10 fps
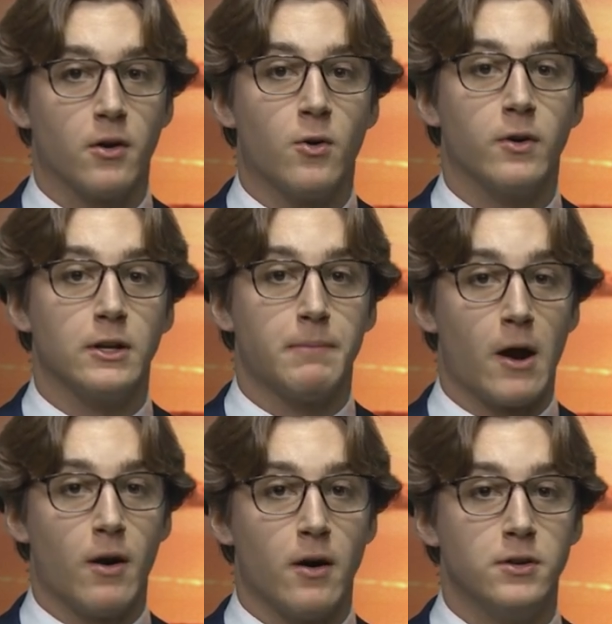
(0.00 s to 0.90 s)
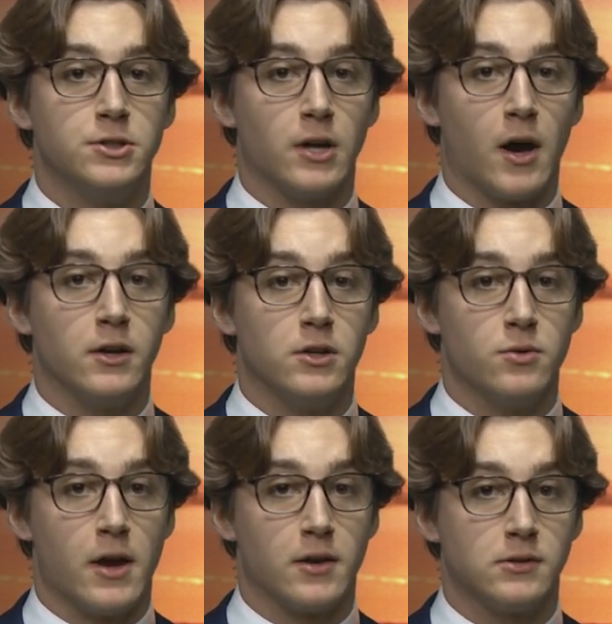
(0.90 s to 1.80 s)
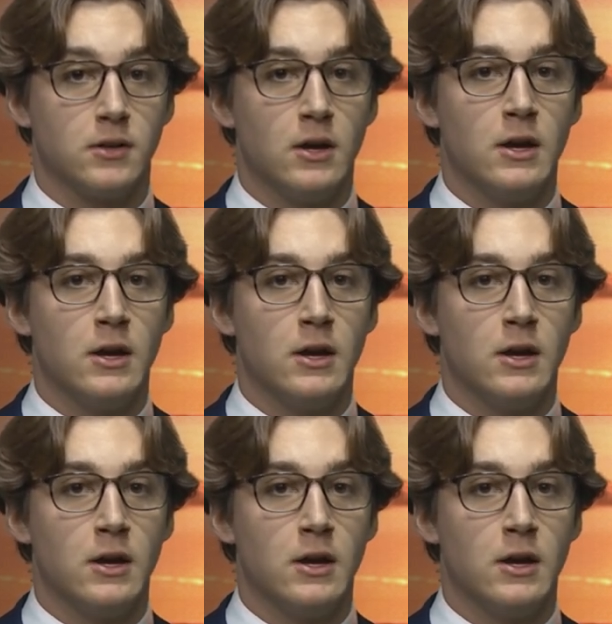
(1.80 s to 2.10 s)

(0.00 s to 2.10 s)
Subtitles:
according to poweroutage.us.